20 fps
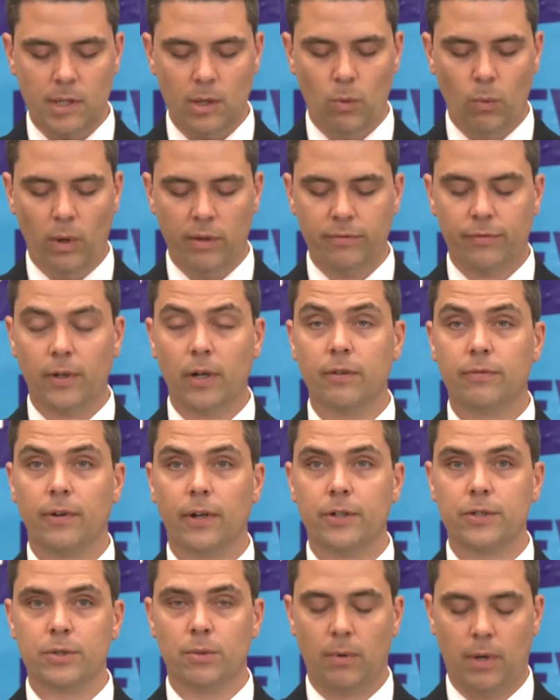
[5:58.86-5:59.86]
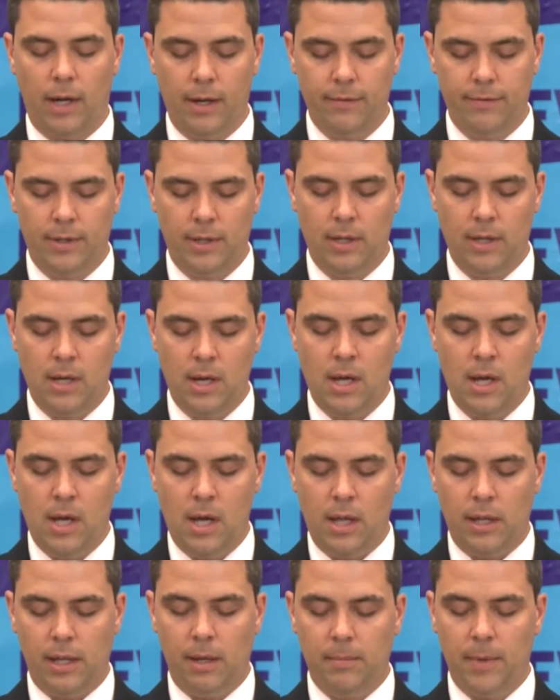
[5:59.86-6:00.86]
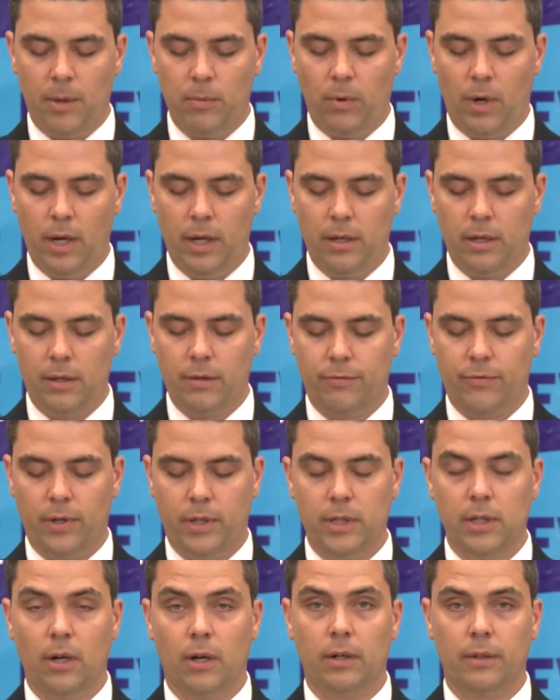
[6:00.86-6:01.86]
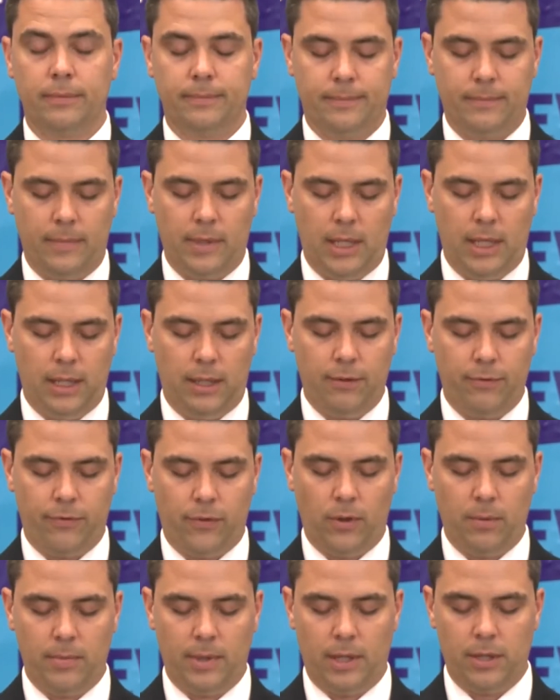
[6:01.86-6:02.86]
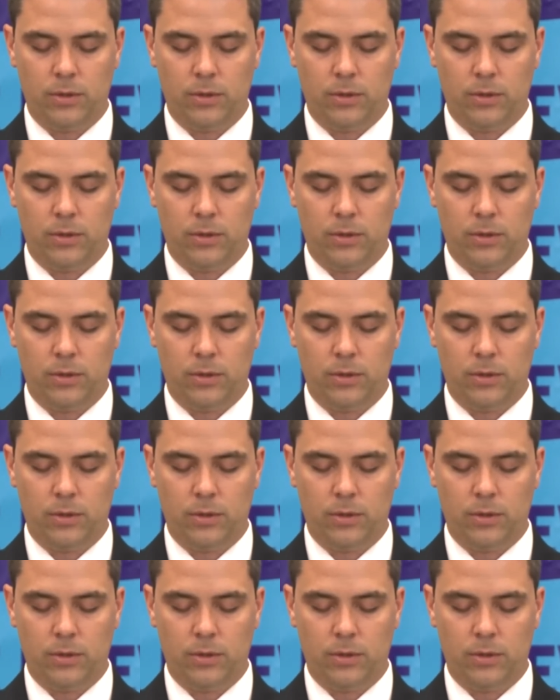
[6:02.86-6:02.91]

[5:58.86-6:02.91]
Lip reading: When firefighters arrived, they met Ryan on the front yard. He confirmed that